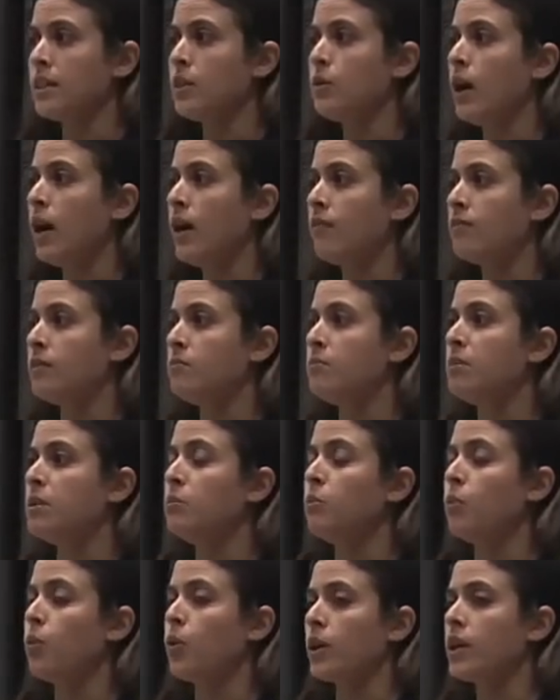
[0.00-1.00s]
that you have to be
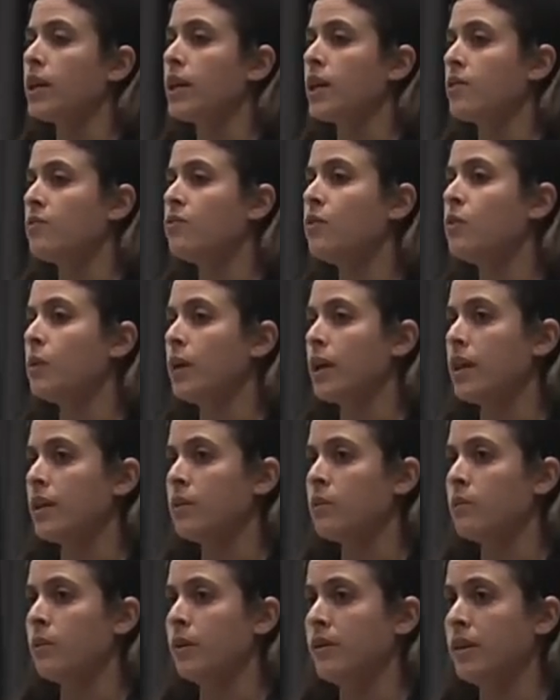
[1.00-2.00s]
more careful
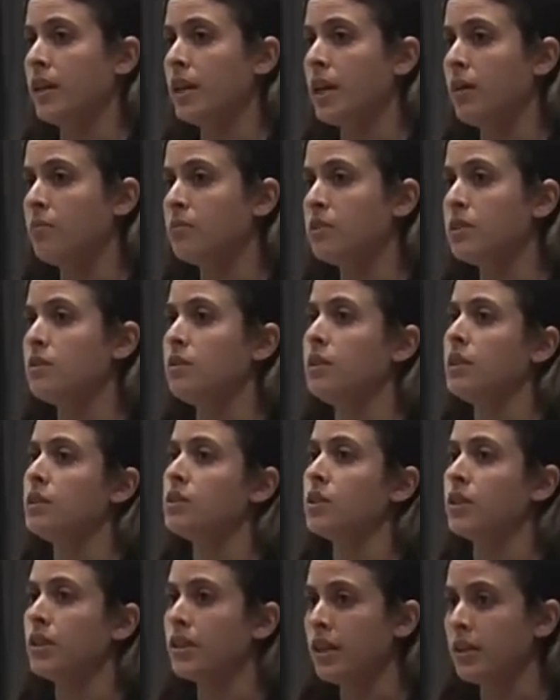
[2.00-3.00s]
with when it comes to these
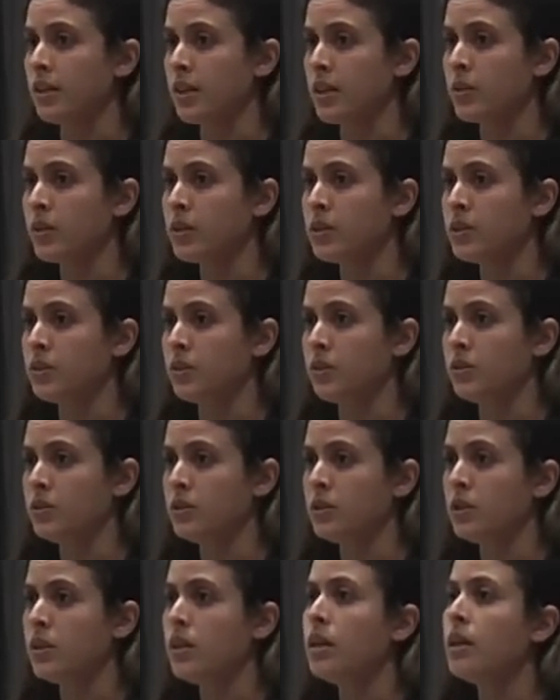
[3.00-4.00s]
urinary
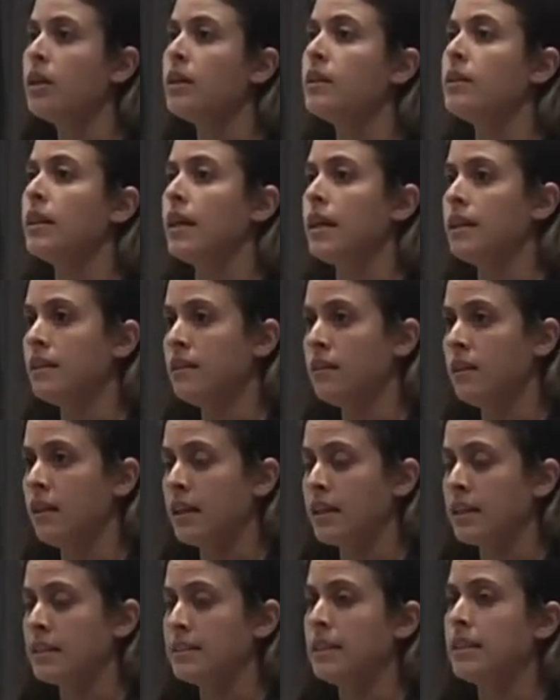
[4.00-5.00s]
crystals that,
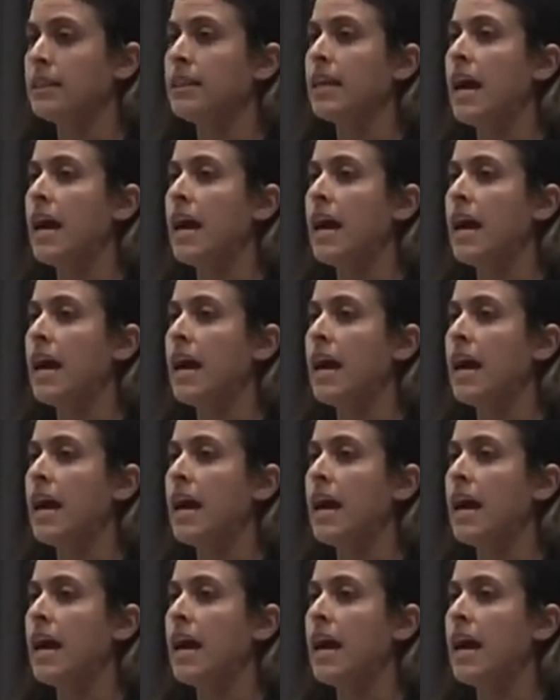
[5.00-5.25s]
like I said,